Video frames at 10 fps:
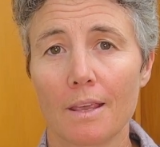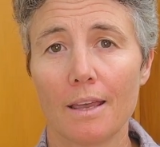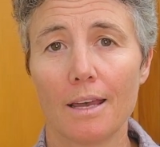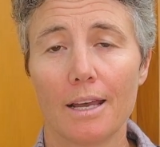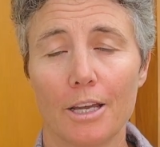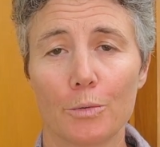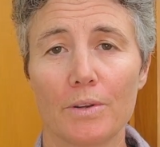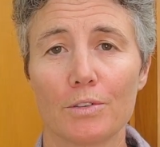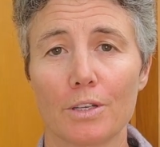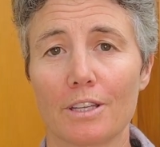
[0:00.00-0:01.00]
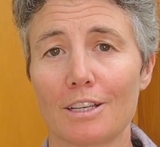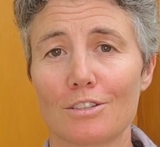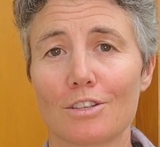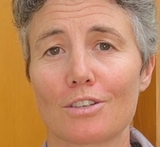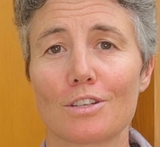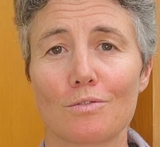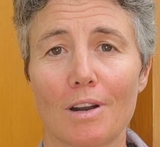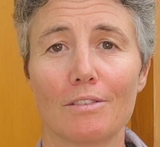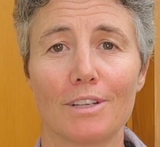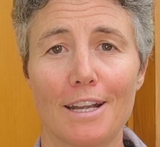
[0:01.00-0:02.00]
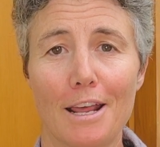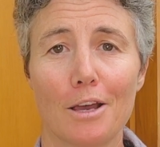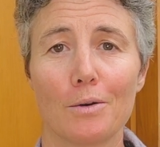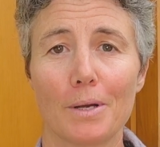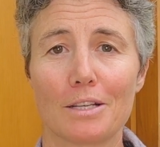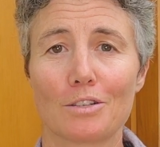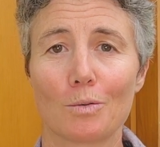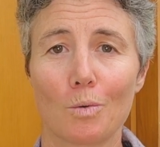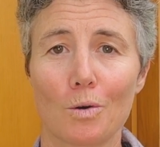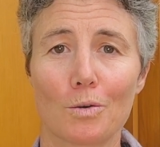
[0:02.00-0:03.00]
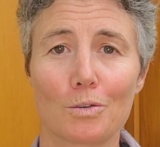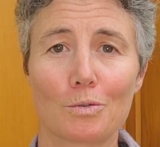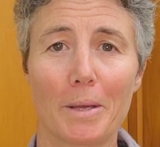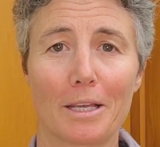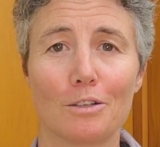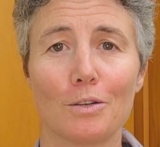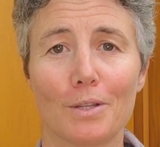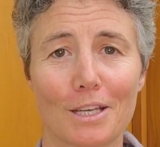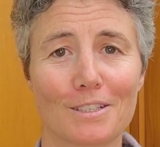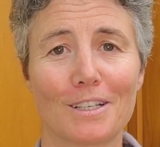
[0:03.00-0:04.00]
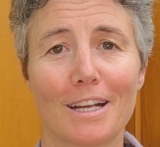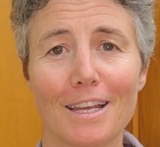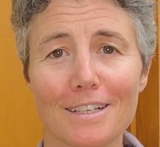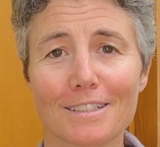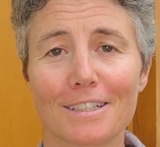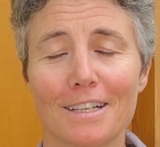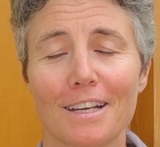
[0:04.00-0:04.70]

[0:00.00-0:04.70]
However, I think it's just as relevant now as it was back in 2008,